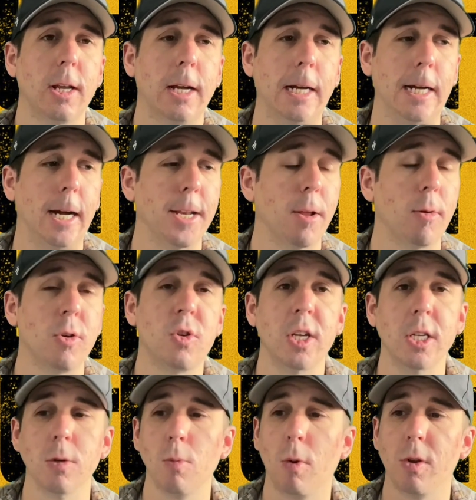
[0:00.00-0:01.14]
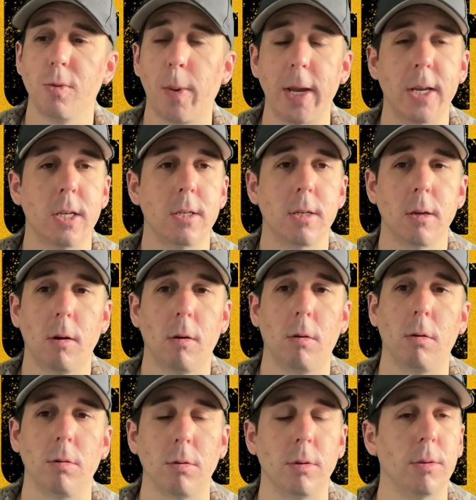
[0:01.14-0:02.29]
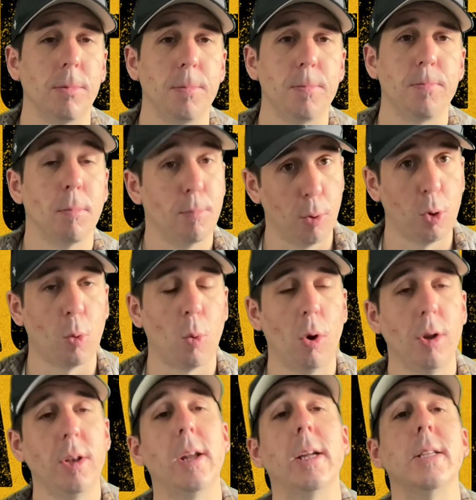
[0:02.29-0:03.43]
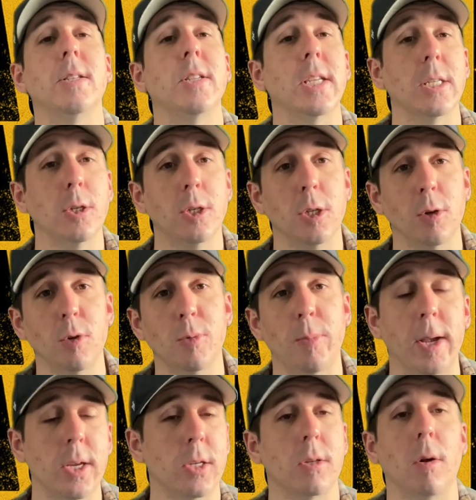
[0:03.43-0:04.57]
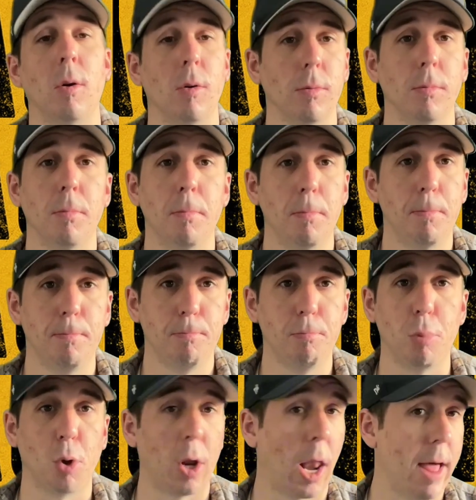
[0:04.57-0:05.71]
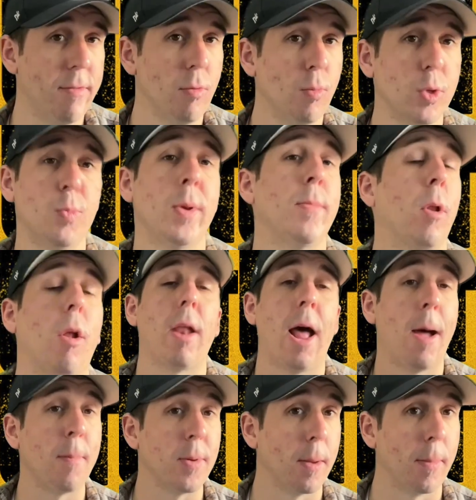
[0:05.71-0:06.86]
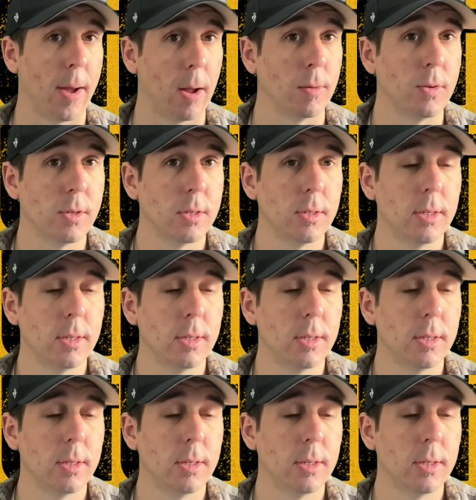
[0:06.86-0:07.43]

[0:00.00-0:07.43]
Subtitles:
I know season 1's based on book 1. Season 2 is based on book 11, which people happy about.